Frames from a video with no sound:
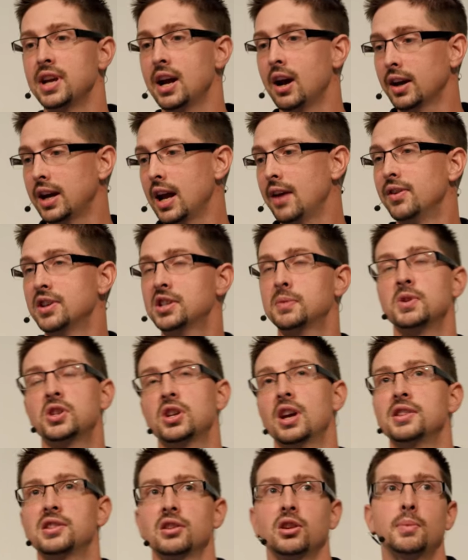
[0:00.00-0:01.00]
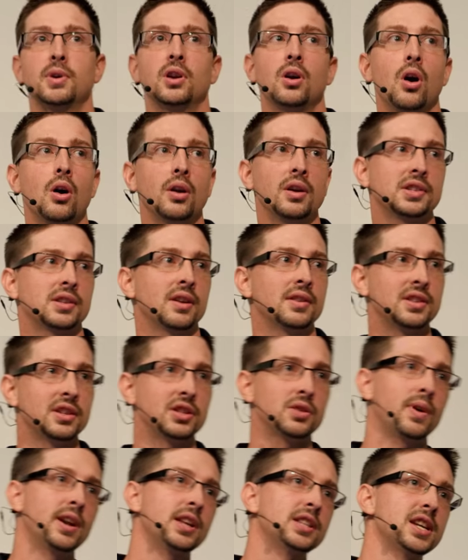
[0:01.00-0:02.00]
Now, again, this machine's a little bit older, so it's a
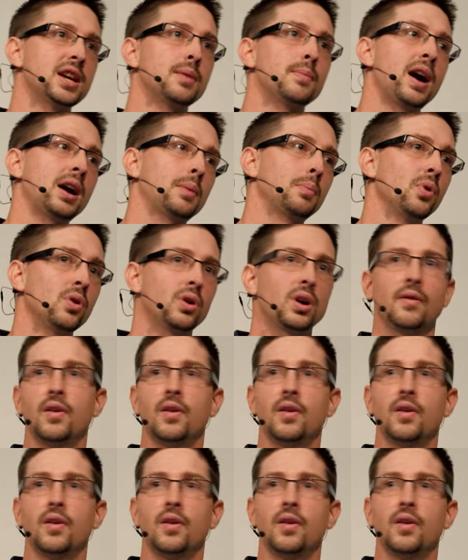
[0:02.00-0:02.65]
2010 MacBook.